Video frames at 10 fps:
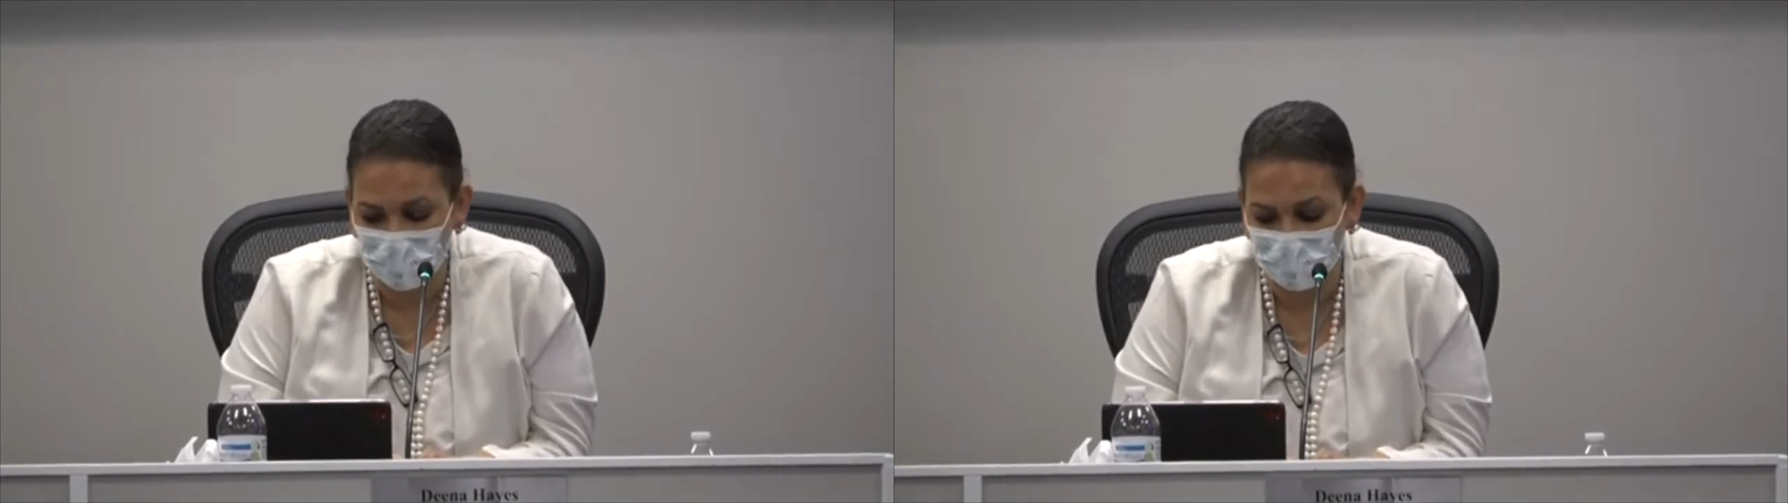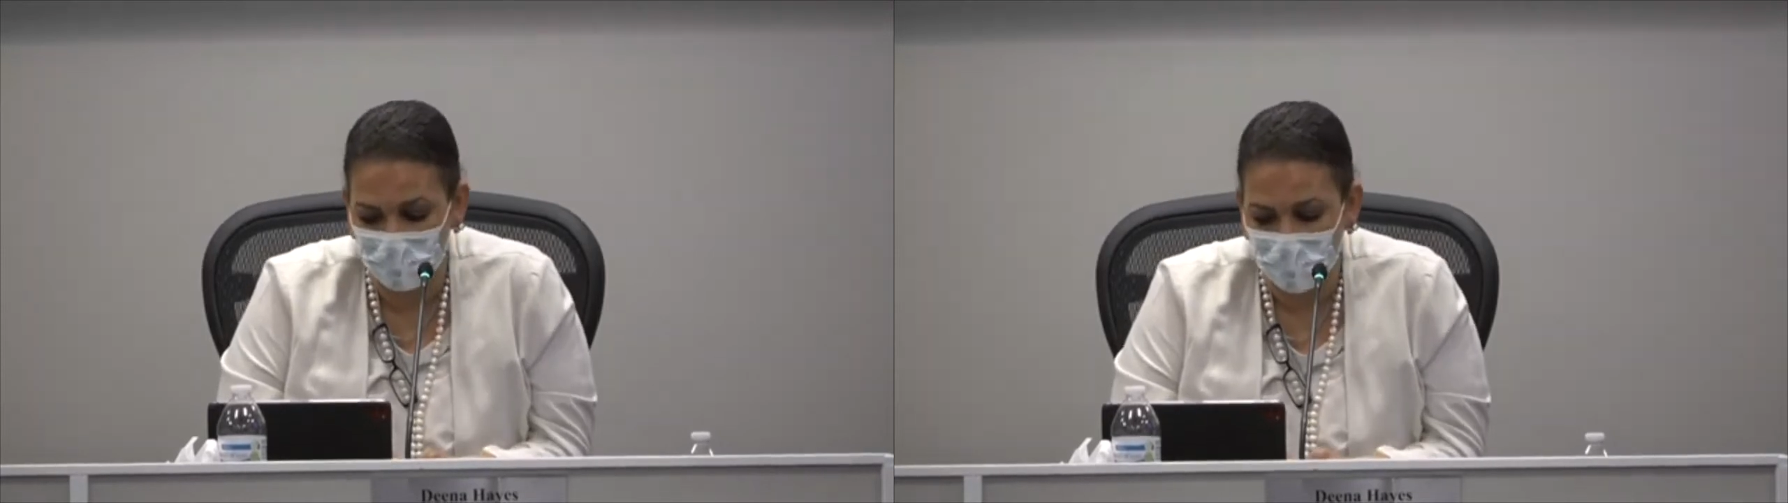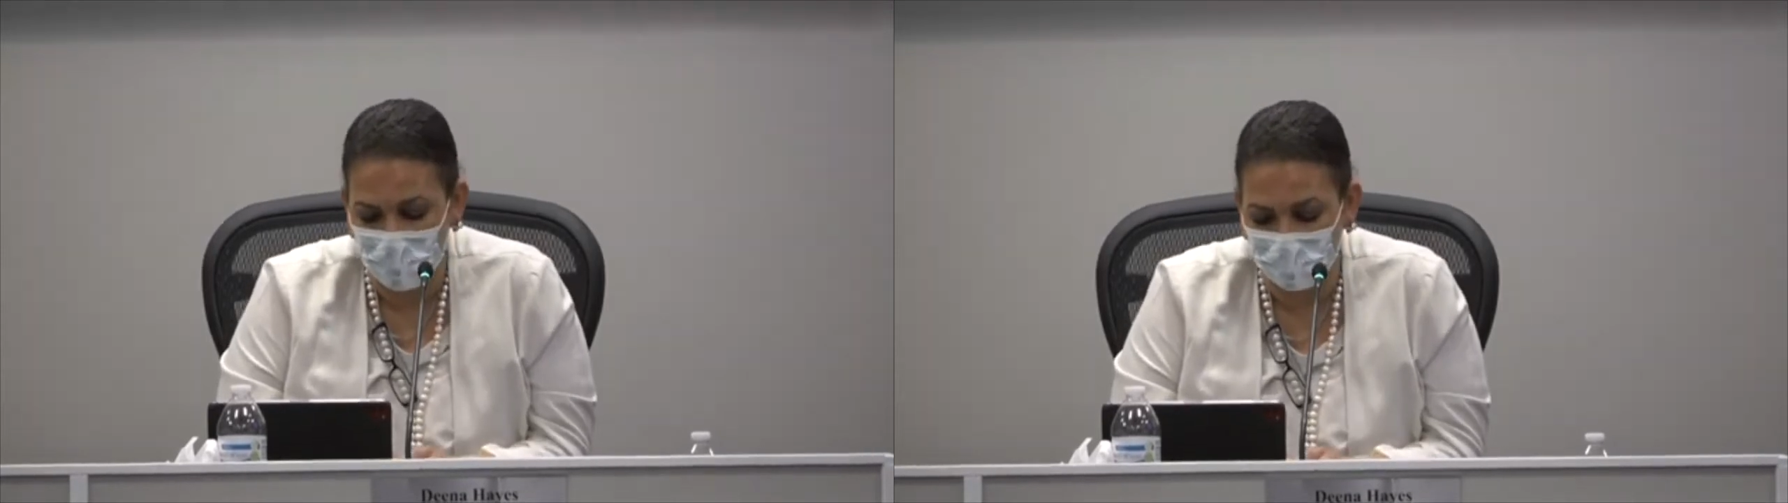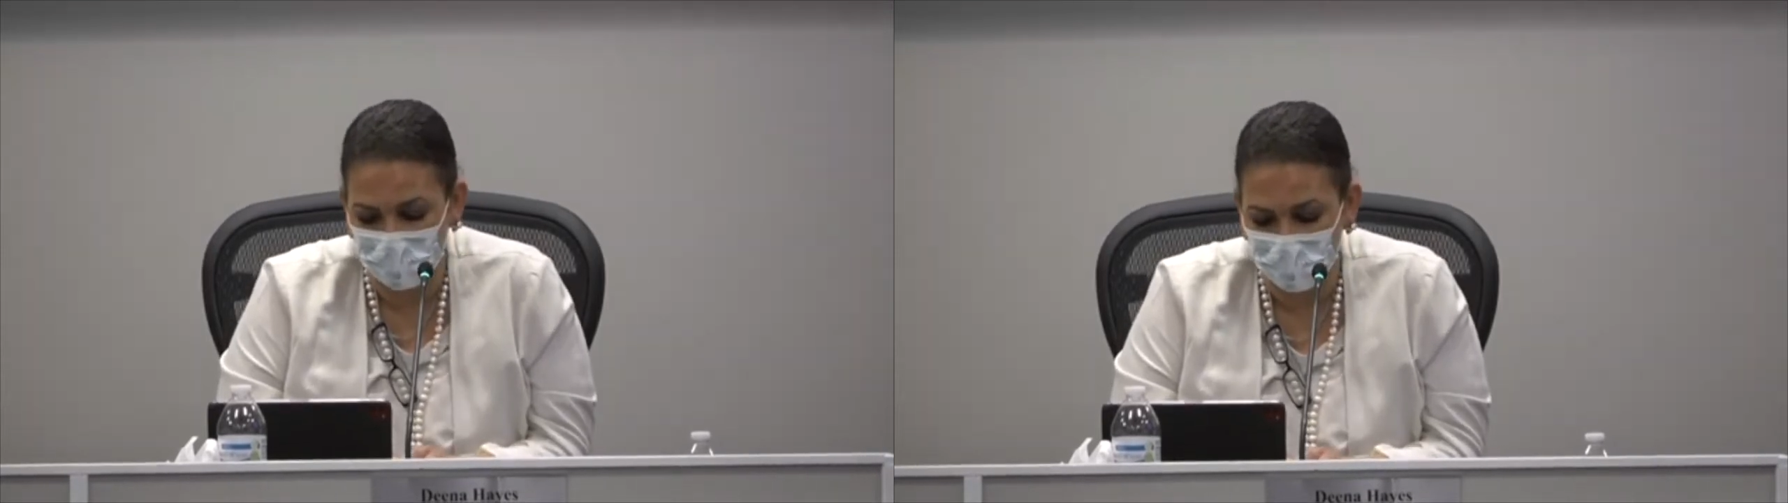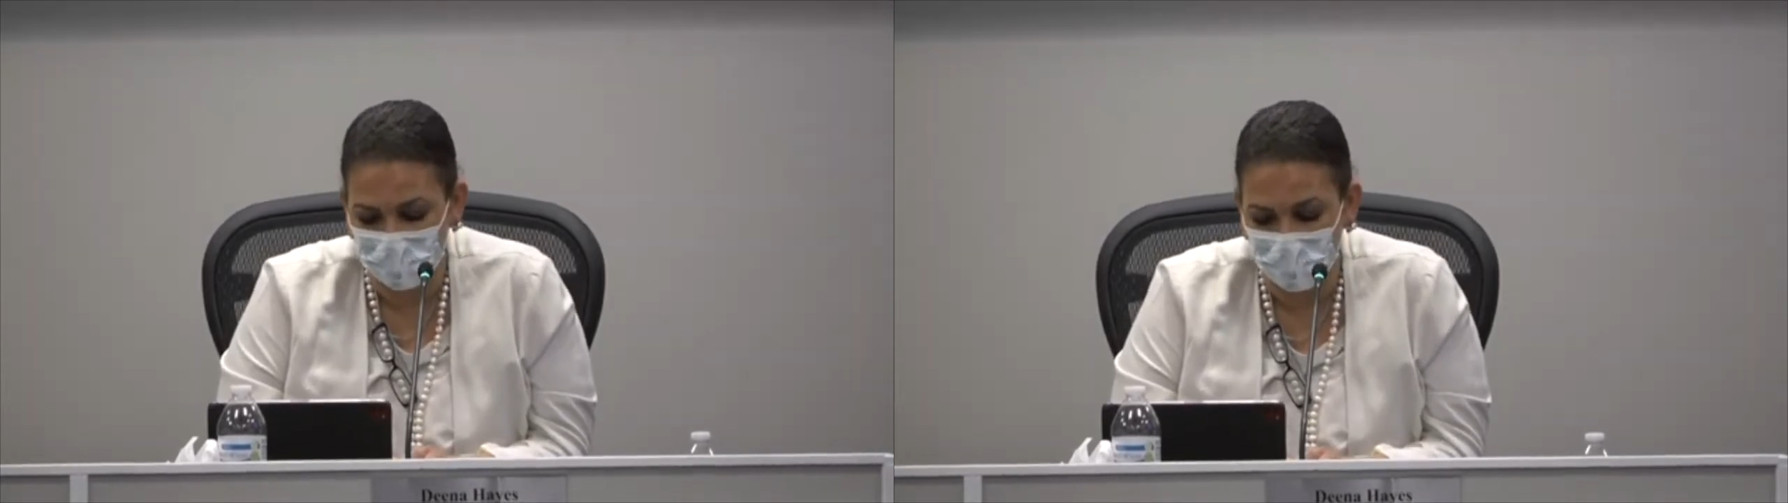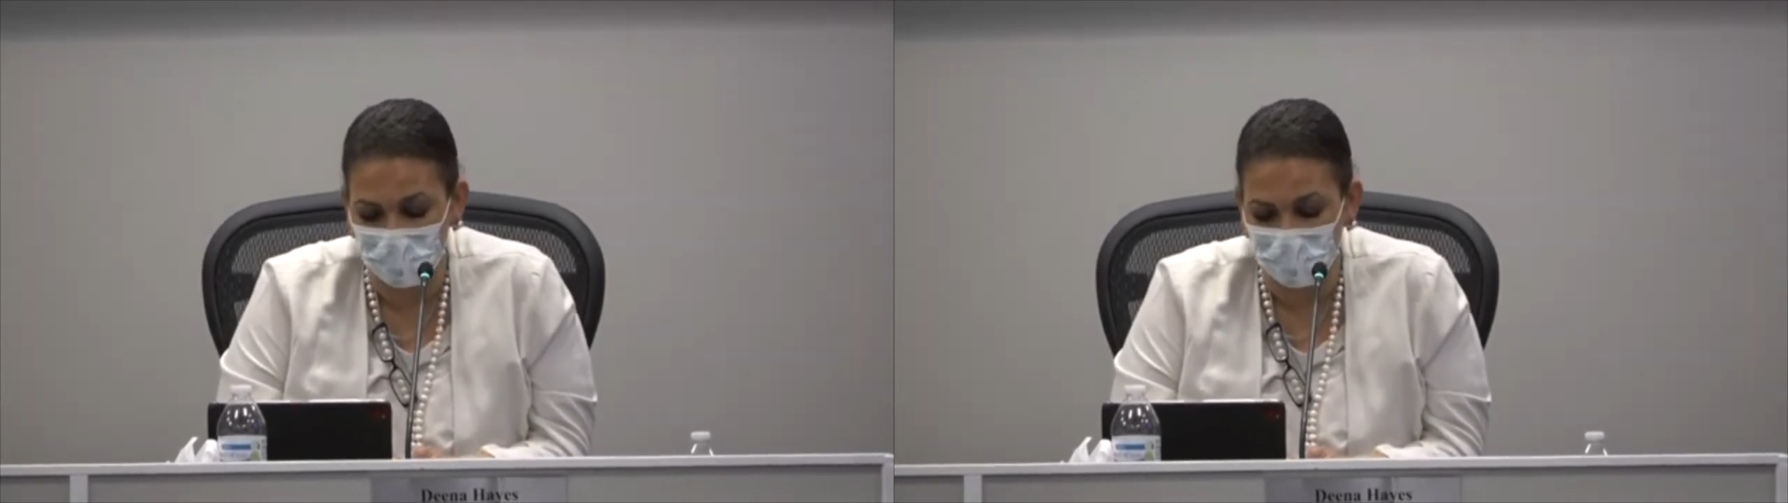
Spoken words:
2.5 centuries